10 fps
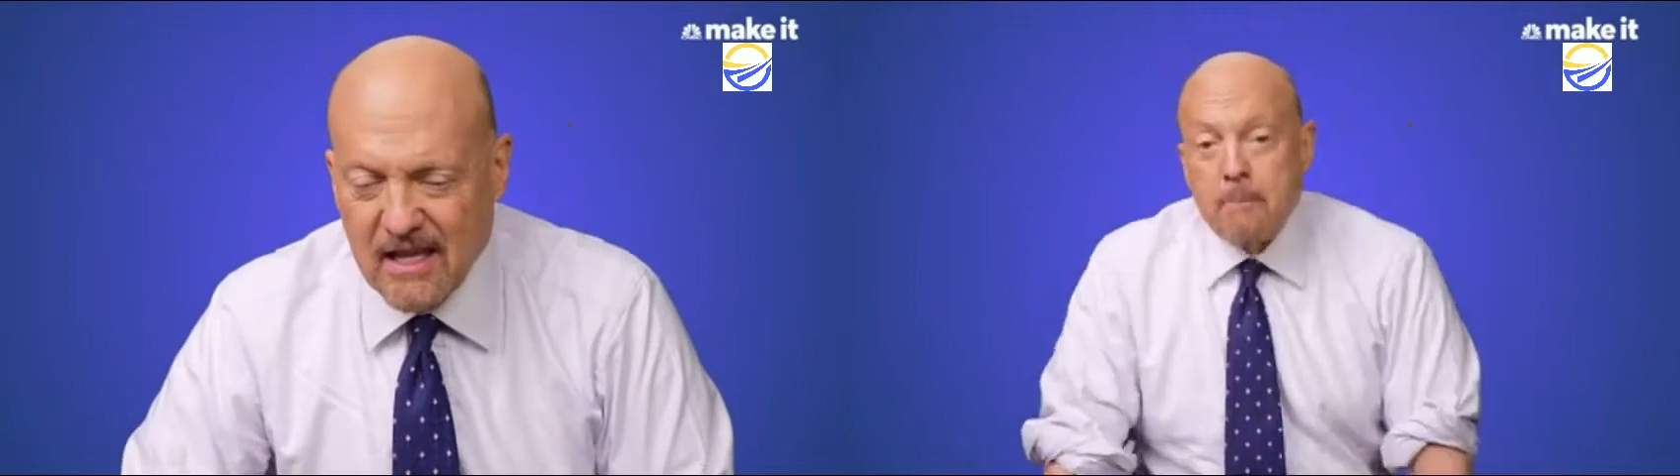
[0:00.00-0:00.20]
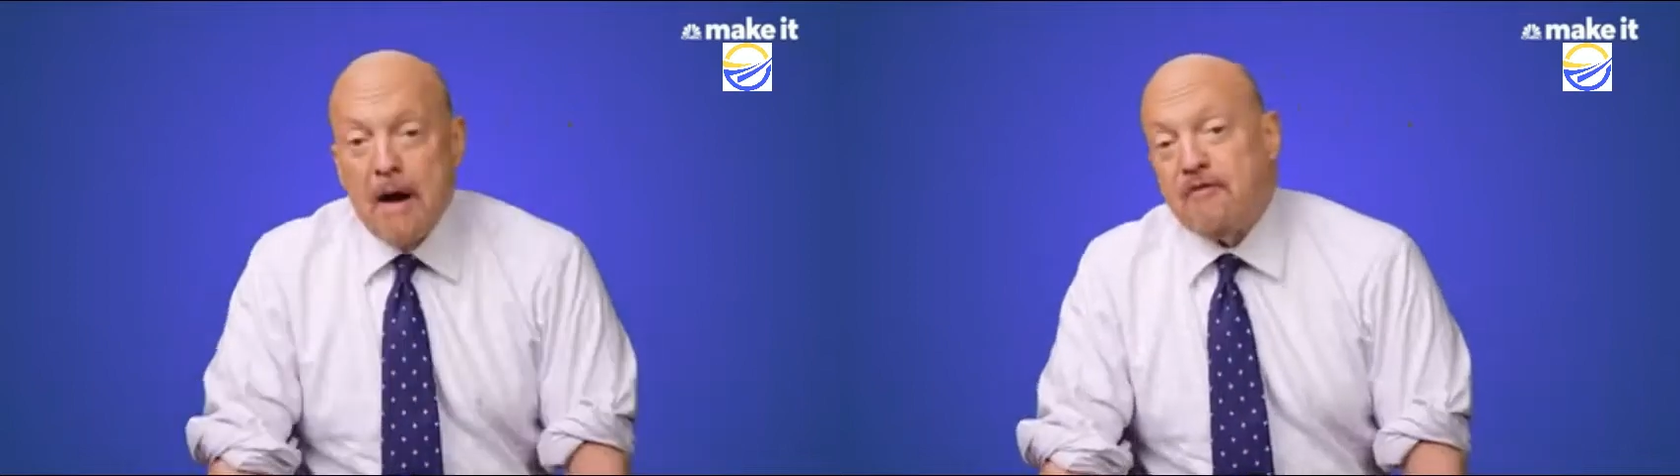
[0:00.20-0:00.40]

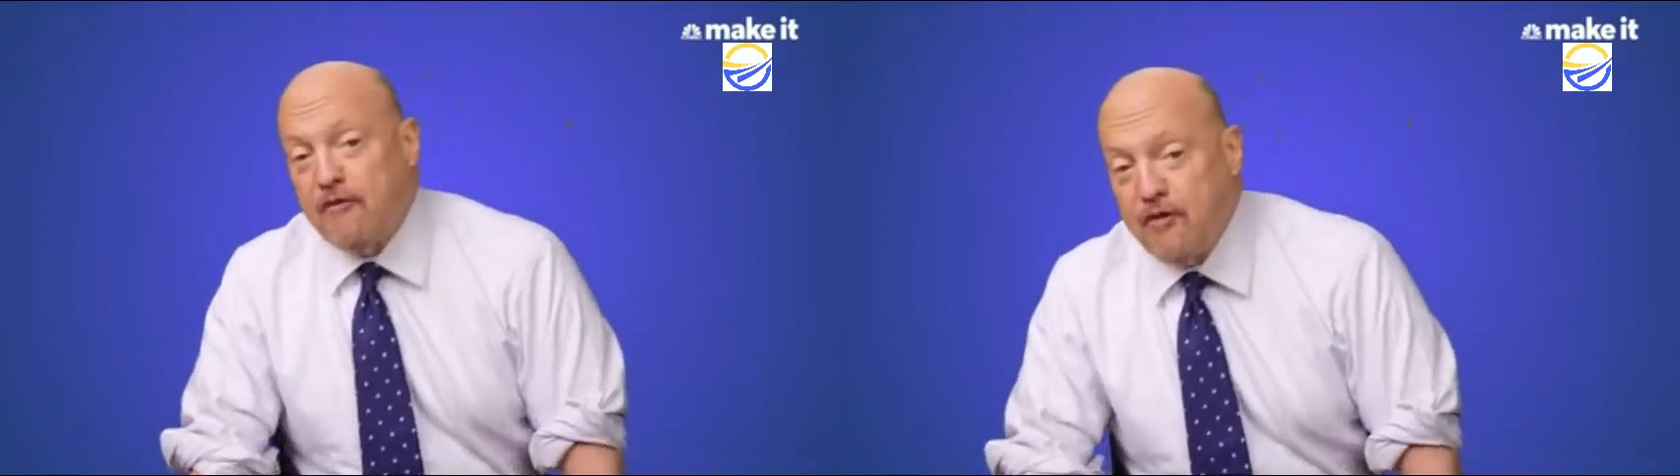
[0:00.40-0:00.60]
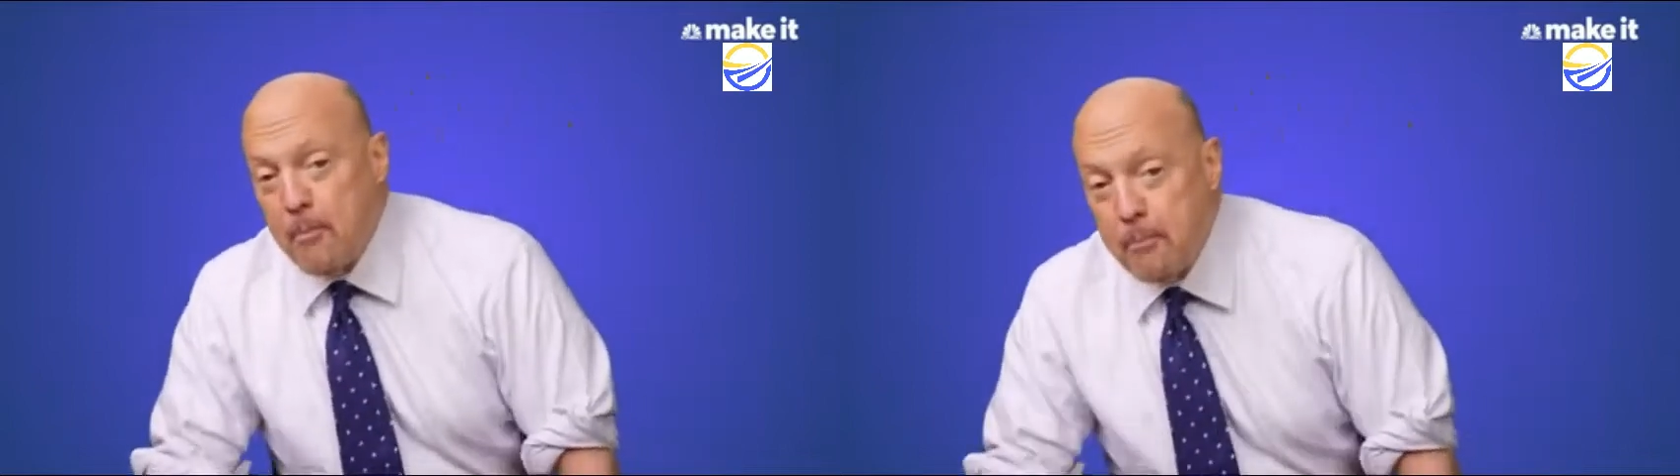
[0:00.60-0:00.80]
But for
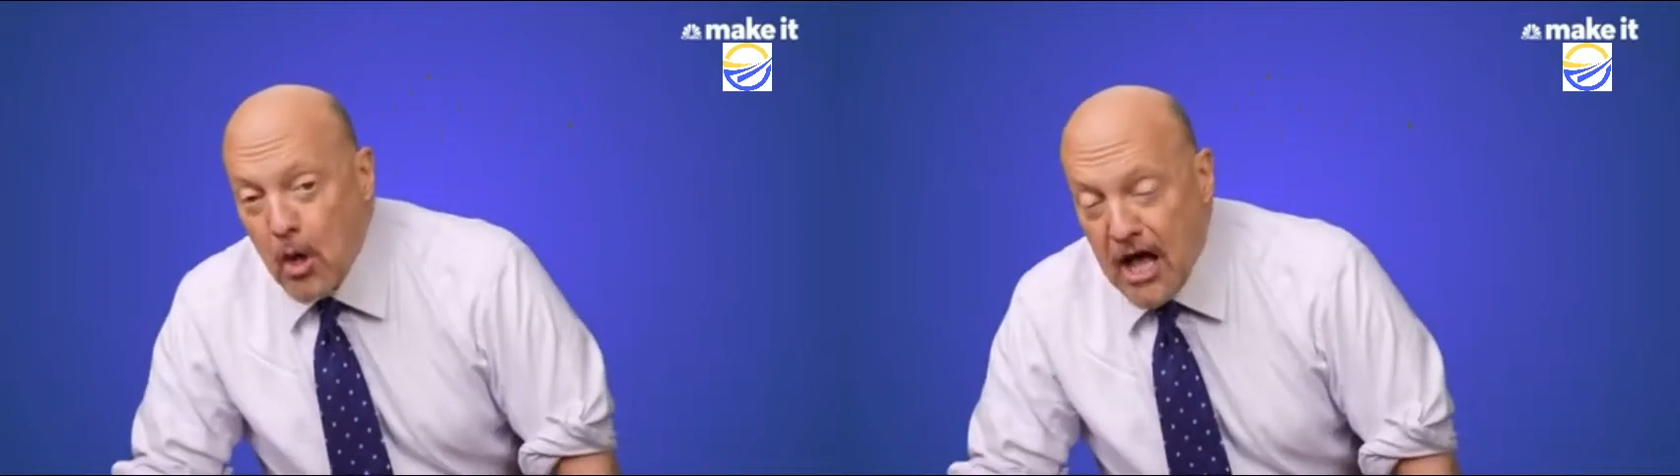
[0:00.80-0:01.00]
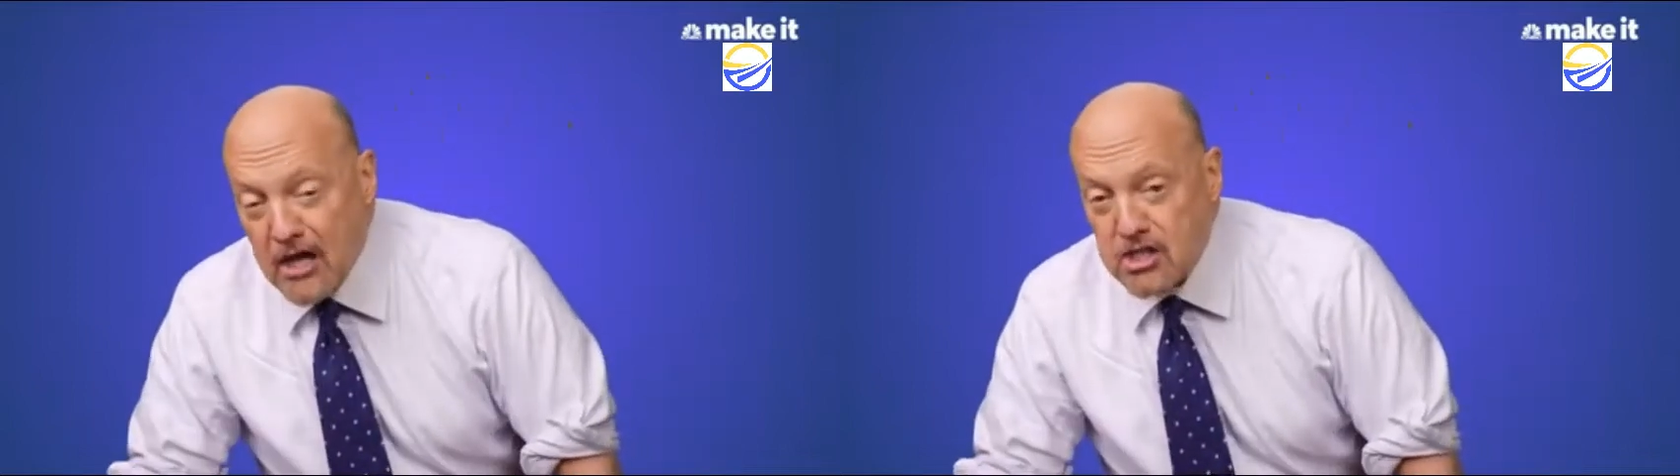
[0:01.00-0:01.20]

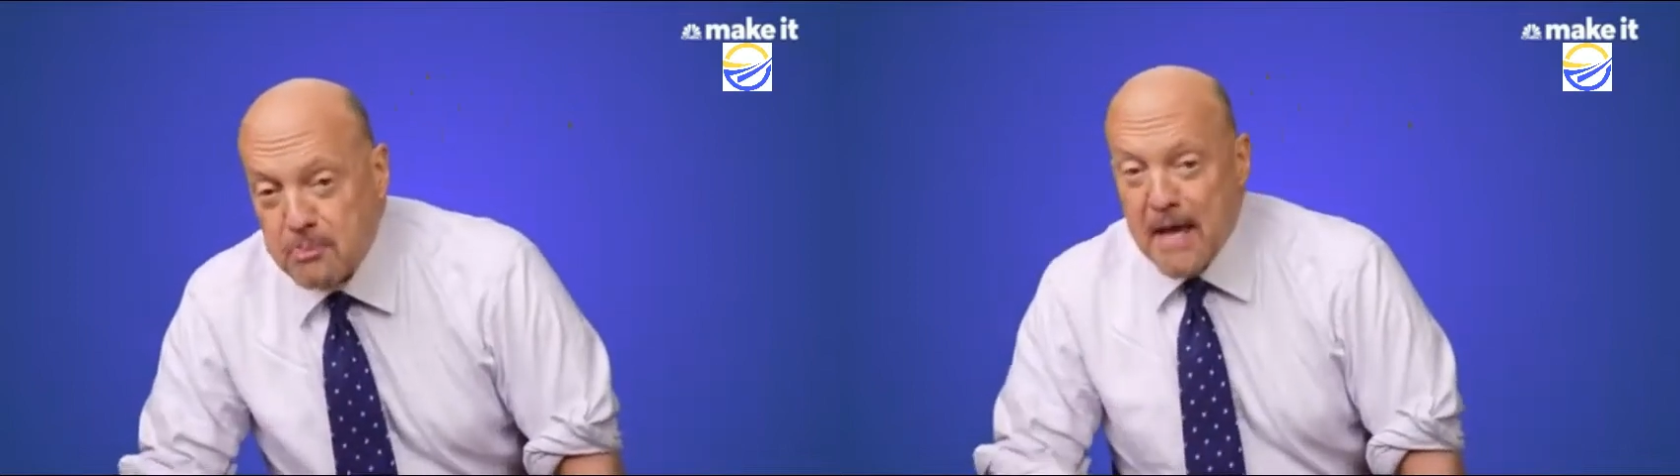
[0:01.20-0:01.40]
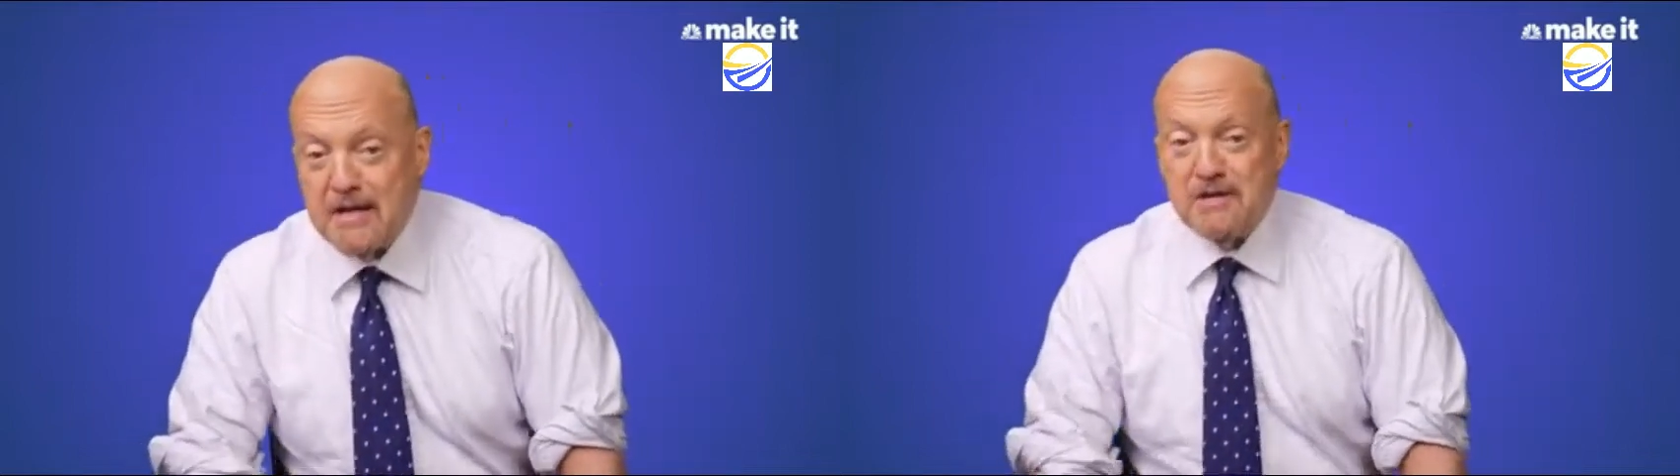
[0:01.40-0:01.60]
football, I'll
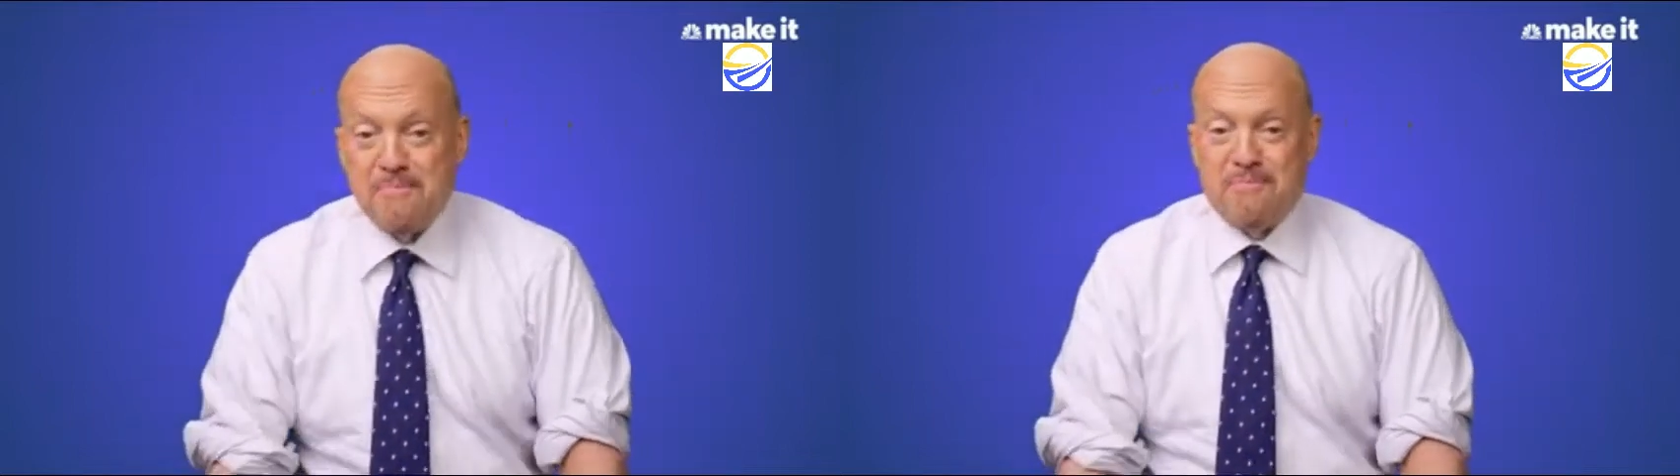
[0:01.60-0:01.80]
spend